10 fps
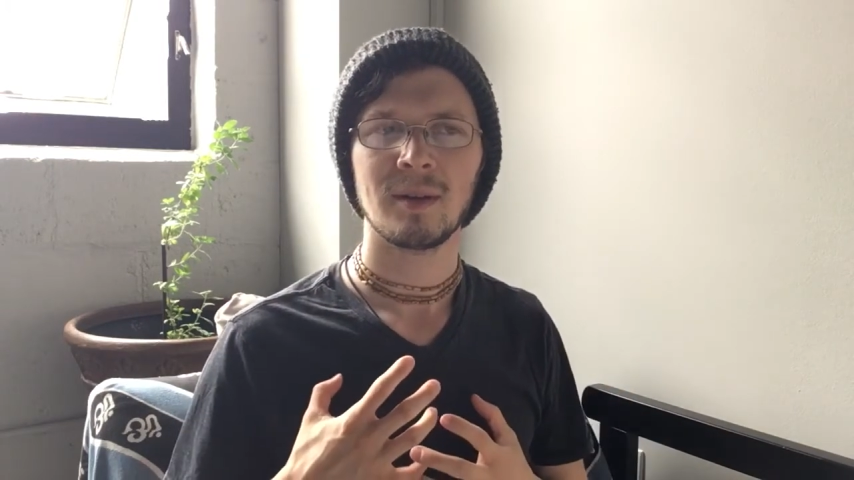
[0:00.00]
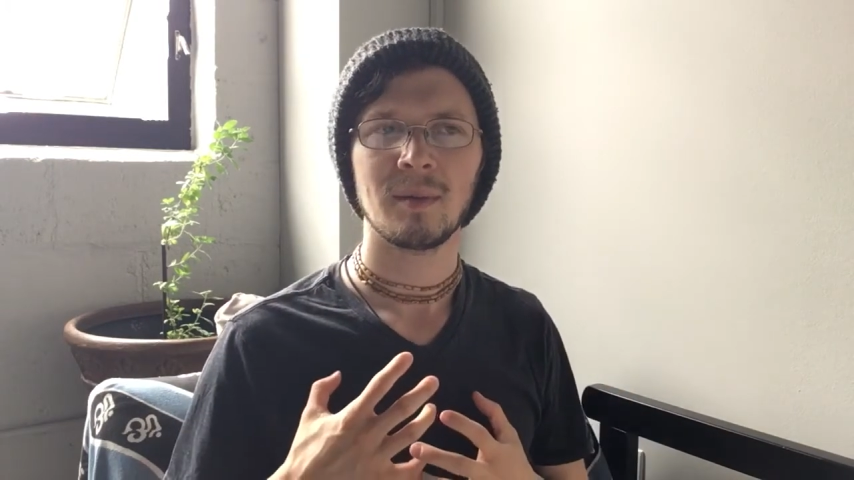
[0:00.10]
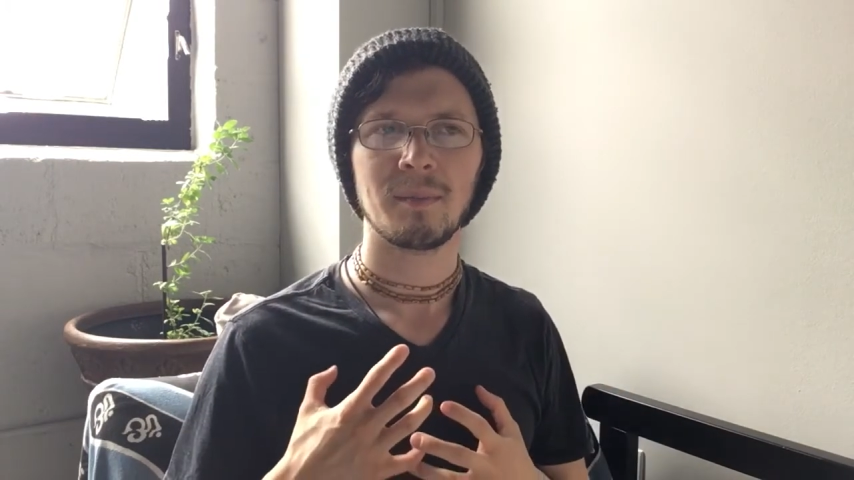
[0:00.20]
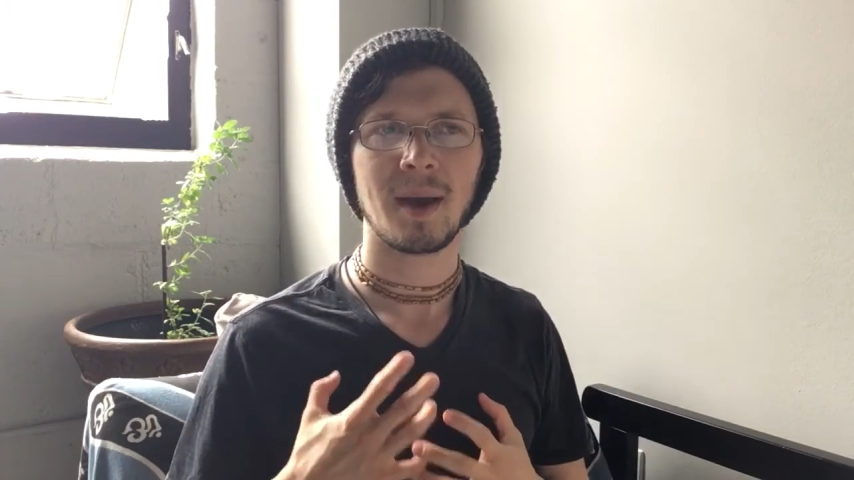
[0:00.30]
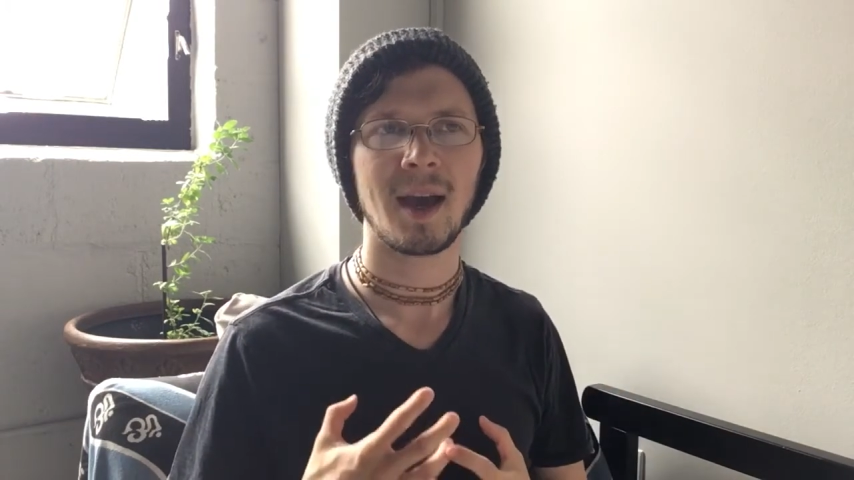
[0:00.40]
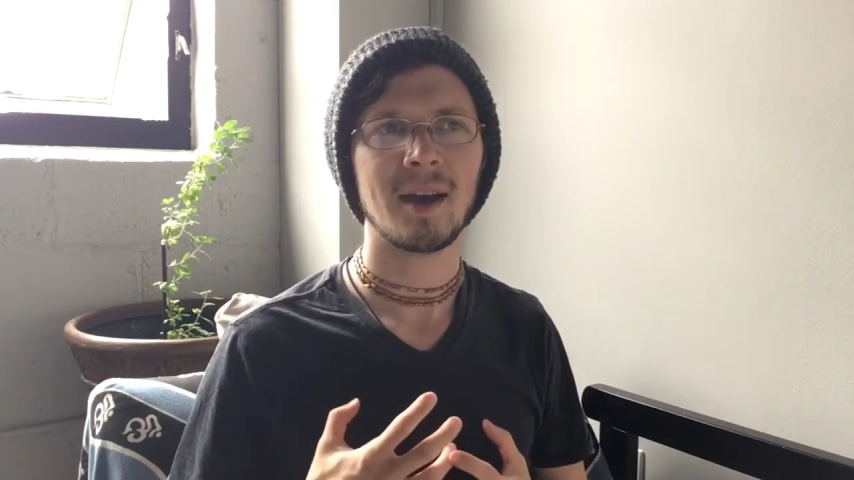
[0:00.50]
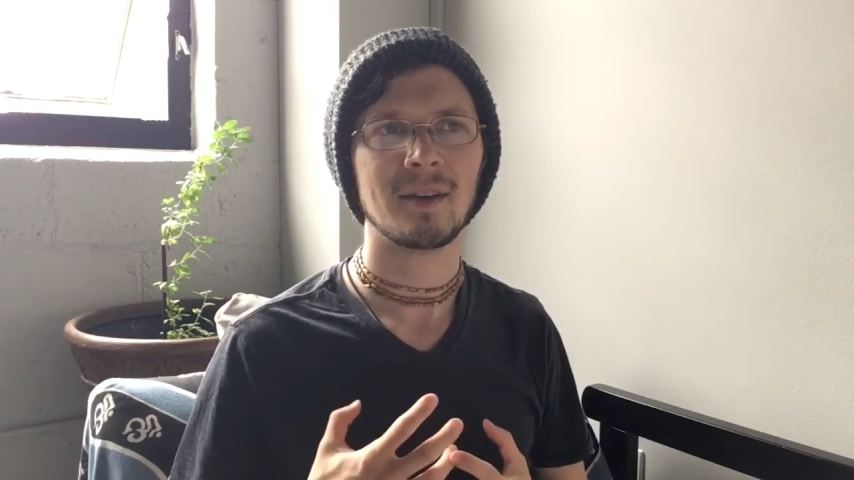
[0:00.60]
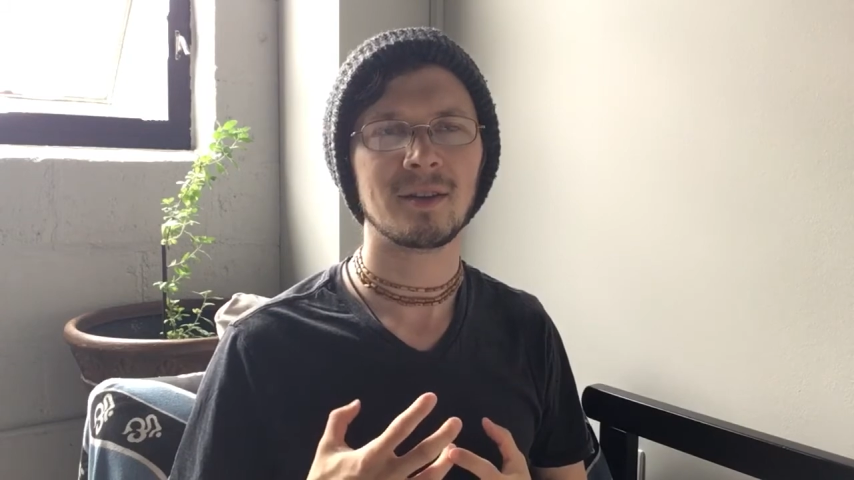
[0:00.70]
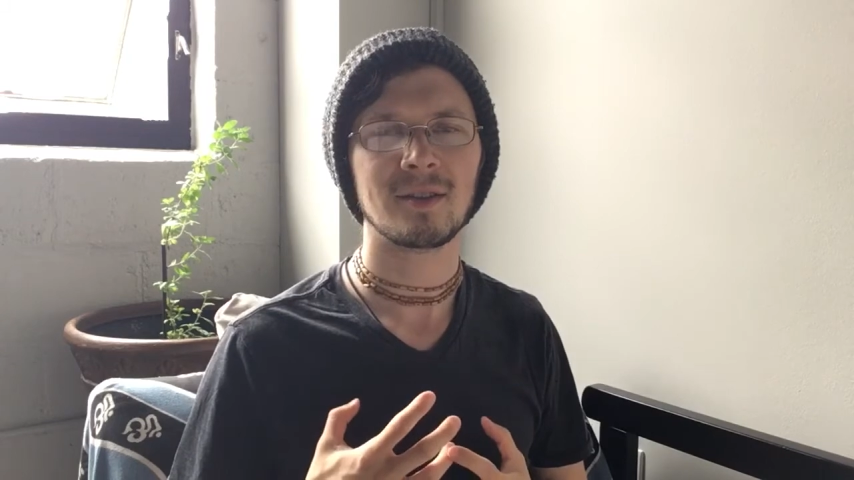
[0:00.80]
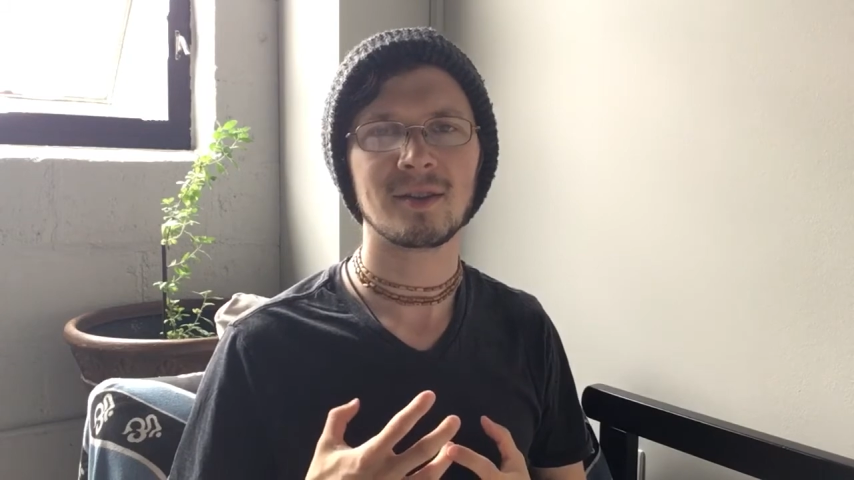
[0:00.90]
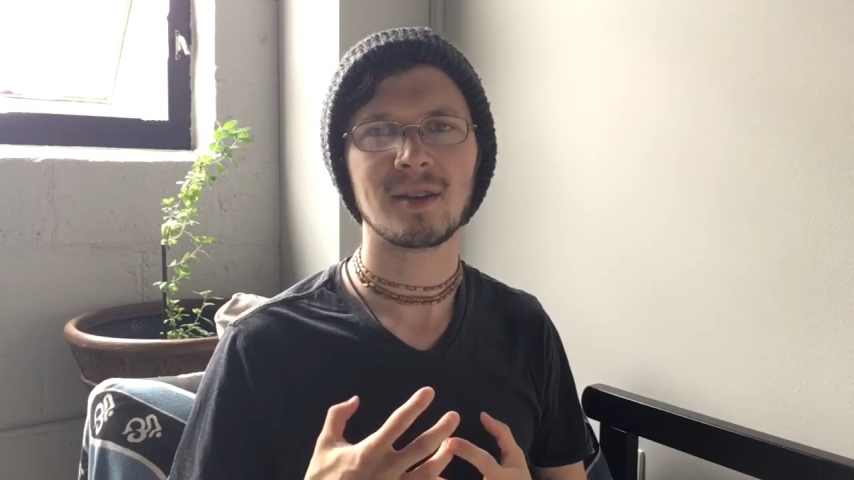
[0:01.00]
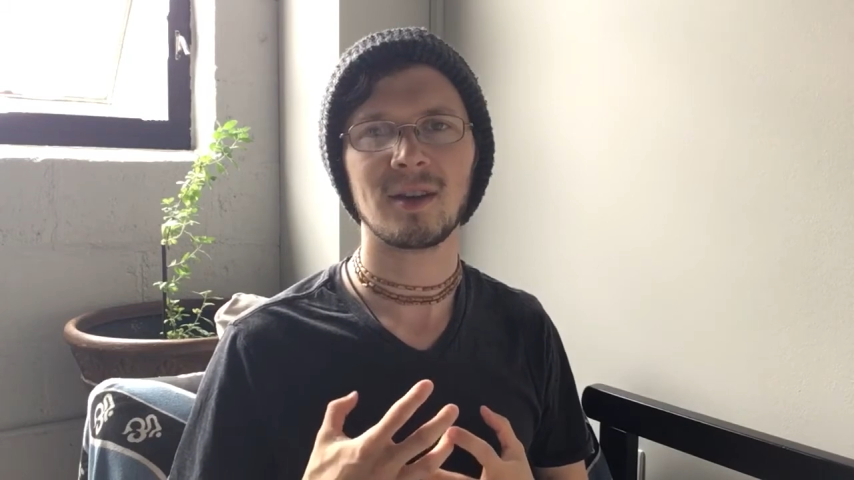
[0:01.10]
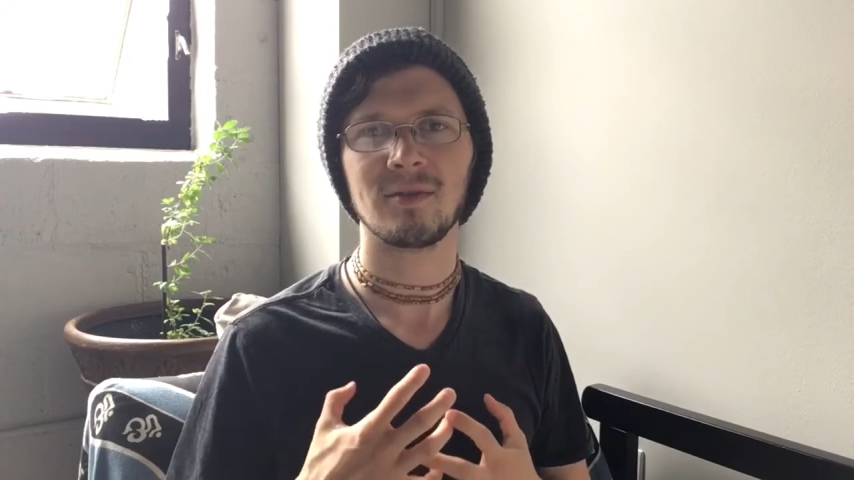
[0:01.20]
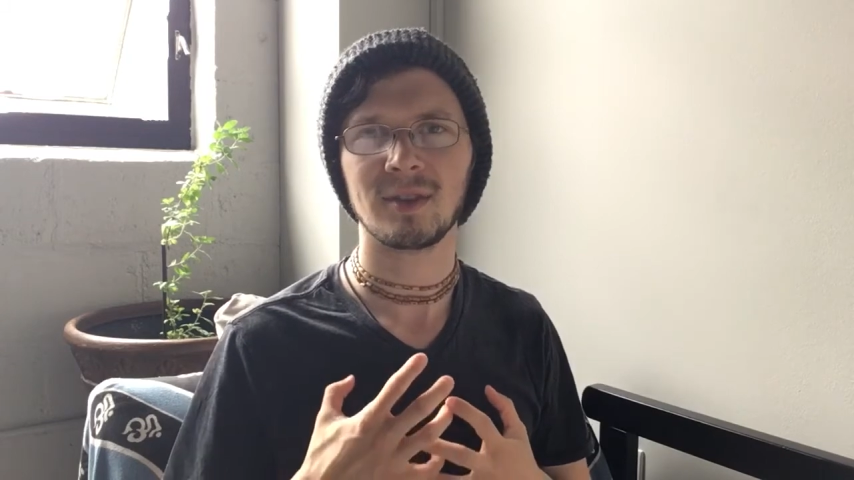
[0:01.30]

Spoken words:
patterns of